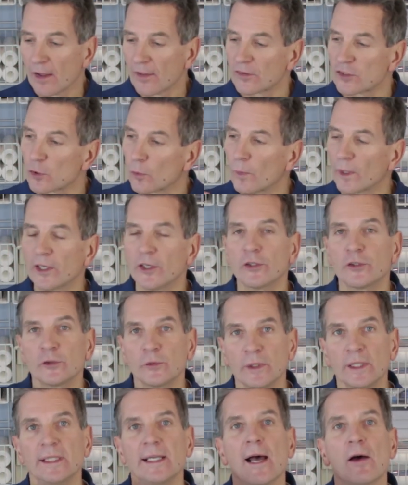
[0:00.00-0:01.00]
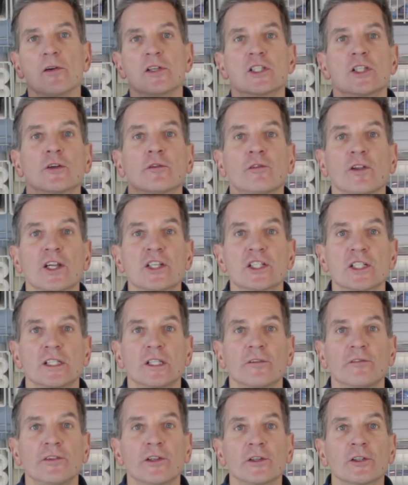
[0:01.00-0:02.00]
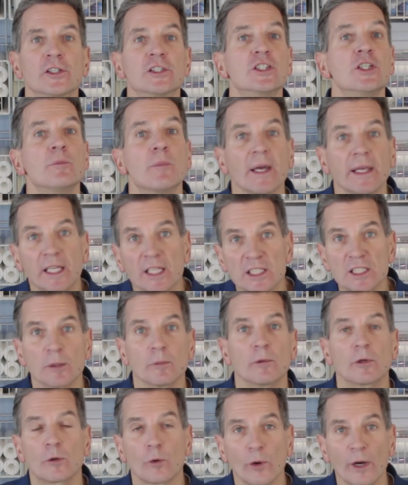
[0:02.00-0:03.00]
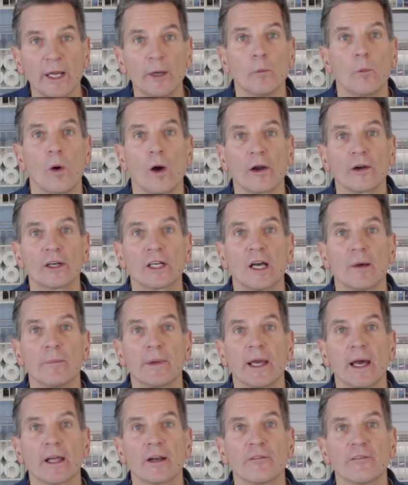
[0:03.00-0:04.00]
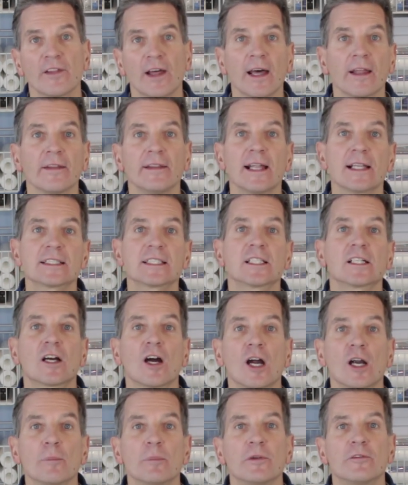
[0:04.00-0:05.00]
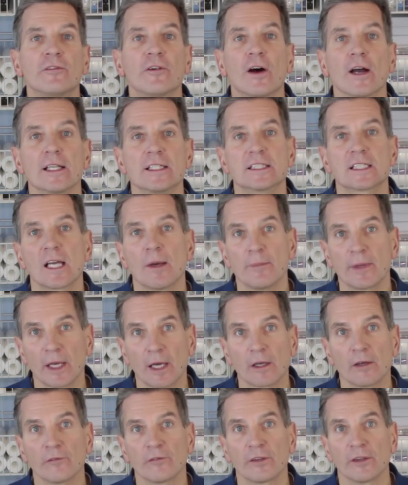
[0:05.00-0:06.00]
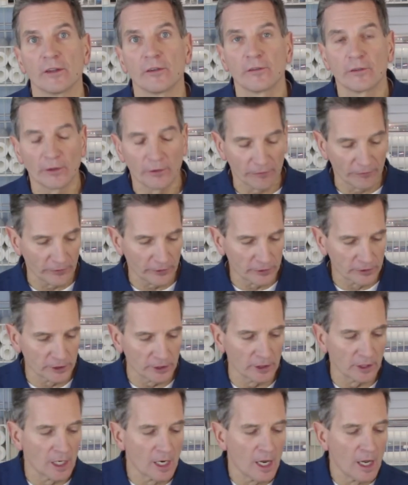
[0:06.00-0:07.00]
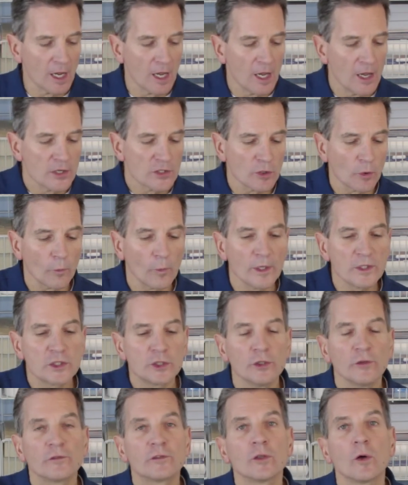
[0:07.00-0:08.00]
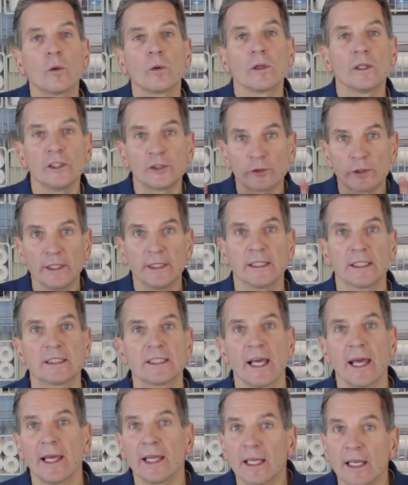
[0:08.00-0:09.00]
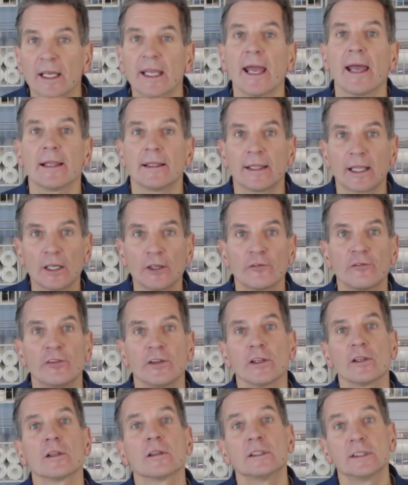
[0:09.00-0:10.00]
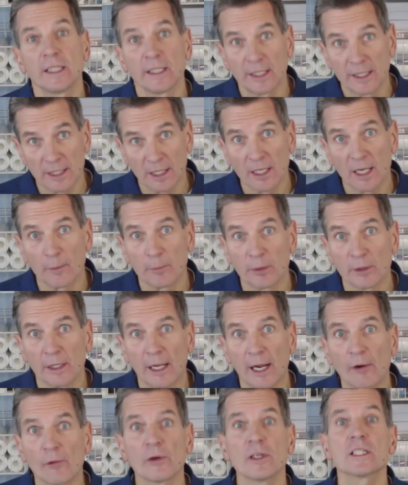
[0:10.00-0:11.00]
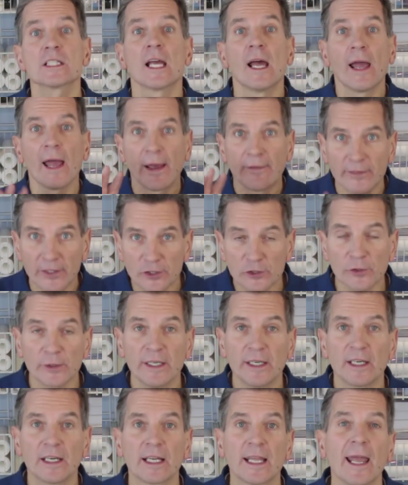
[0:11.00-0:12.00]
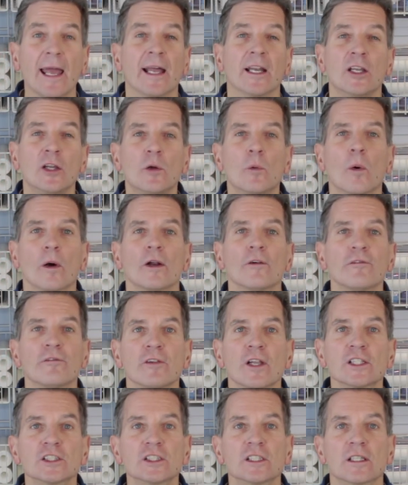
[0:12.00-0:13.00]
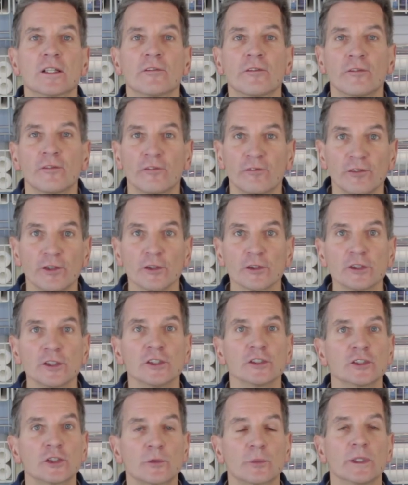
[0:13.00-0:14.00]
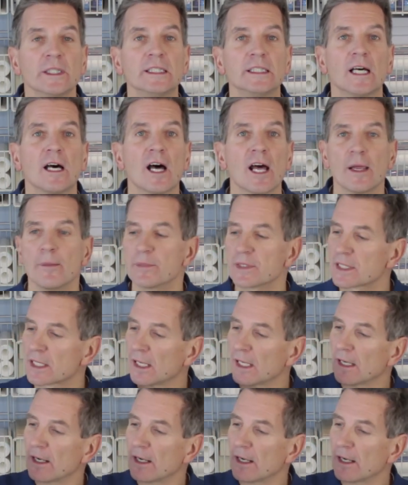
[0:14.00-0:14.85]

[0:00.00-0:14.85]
so what you're doing now is you're flushing the filters. You might get some gray water coming out of that, and that's the carbon fines coming out of the filter. So once you've totally drained the tank, again, let it fill, take a couple hours, and then drain it again. You want to flush the filters 3 times.